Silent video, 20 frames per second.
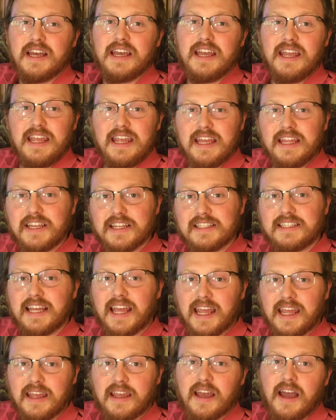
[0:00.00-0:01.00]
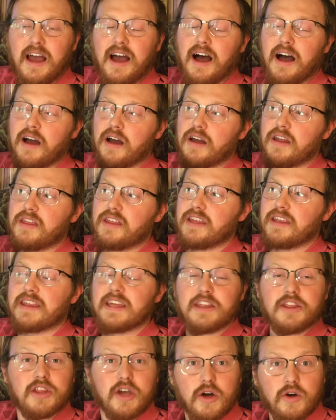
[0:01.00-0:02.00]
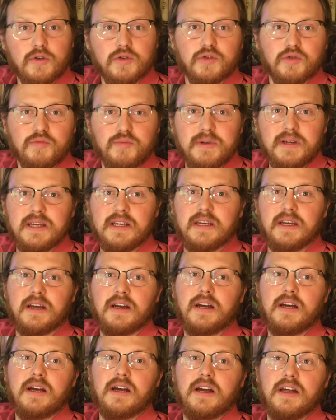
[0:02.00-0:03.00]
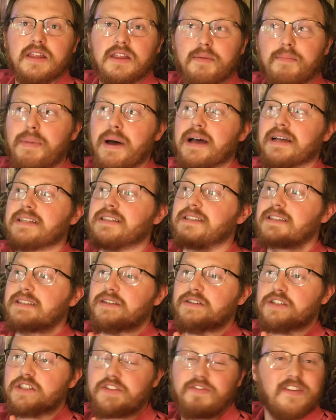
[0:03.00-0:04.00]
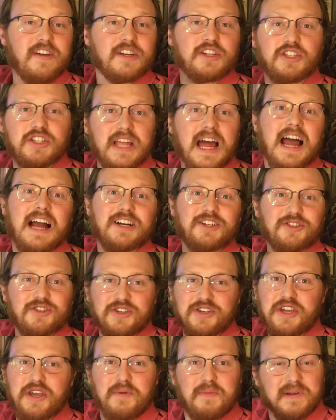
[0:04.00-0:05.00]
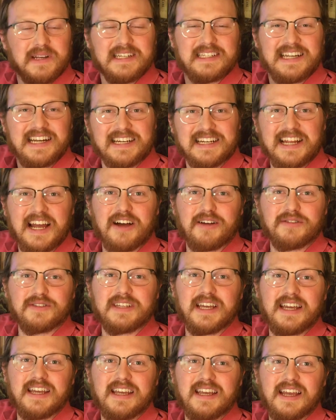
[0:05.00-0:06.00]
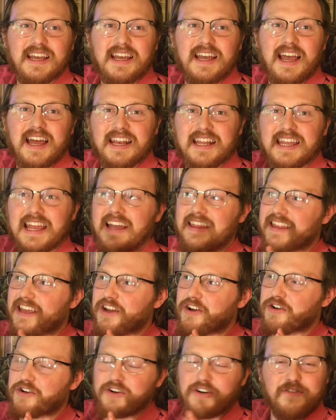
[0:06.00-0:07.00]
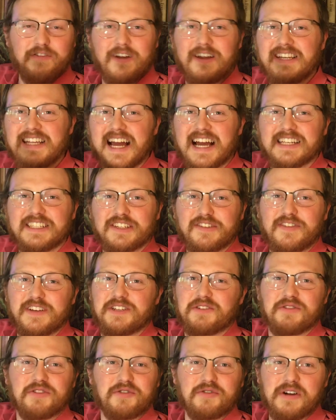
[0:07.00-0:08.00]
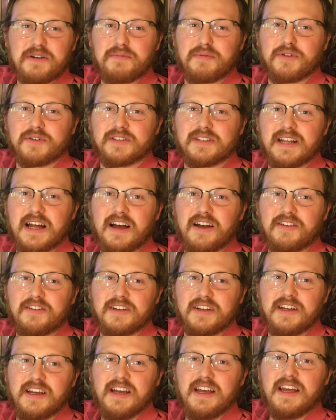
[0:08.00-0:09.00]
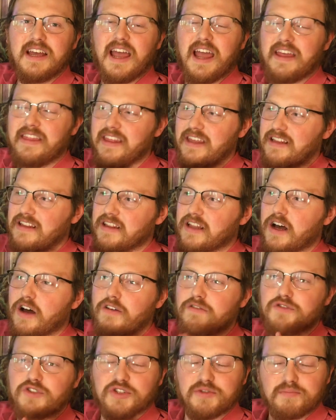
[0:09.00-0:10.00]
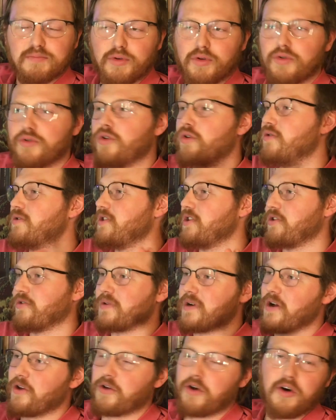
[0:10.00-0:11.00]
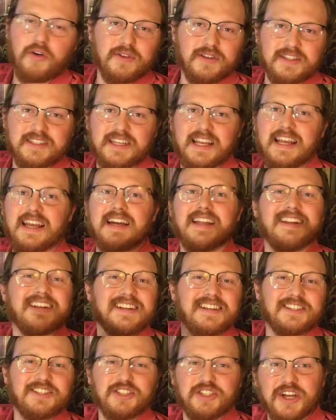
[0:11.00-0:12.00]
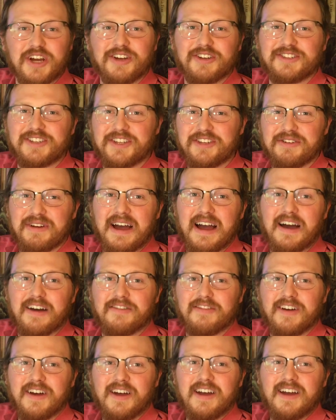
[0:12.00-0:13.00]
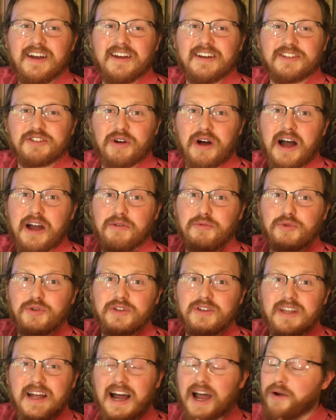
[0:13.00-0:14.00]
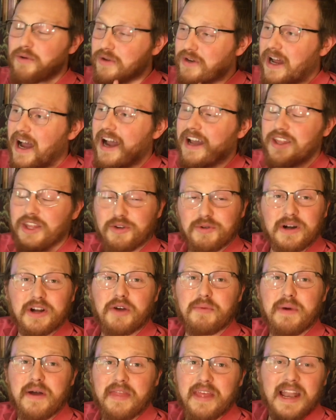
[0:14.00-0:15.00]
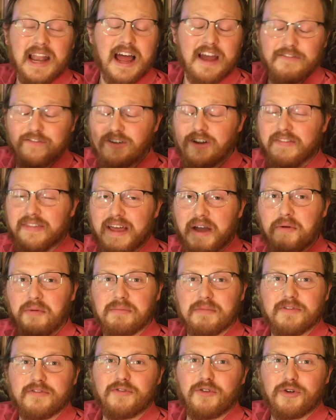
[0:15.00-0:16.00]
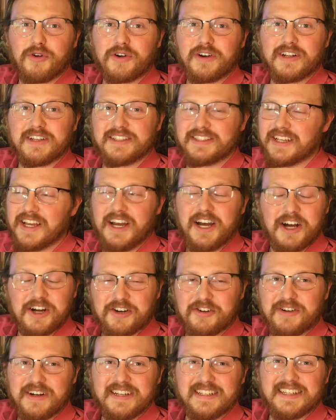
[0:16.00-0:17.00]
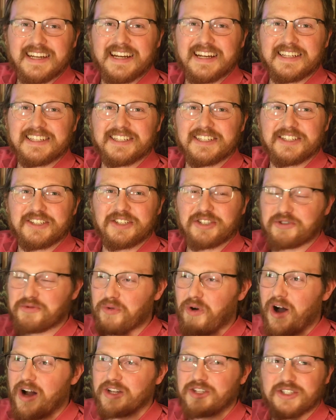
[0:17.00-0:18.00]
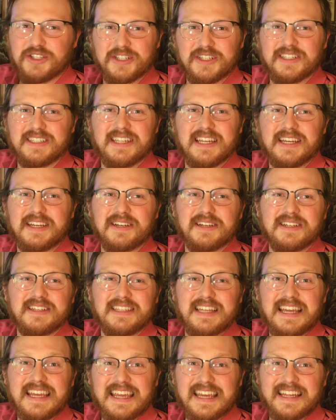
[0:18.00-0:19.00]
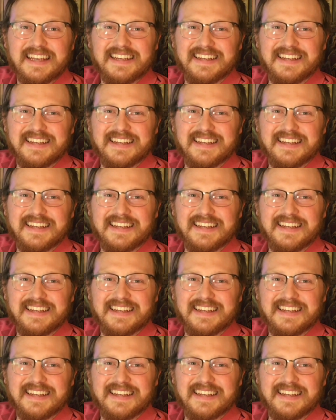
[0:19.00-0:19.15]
in a tank, I think that those would be the best fish to actually keep in a 10-gallon tank. And again, they are fantastic fish with a great personality, and they love just bulldozing around all the sand and shells that you have. So I would highly recommend that. I've done that one before, and it's a great tank to just watch and take in.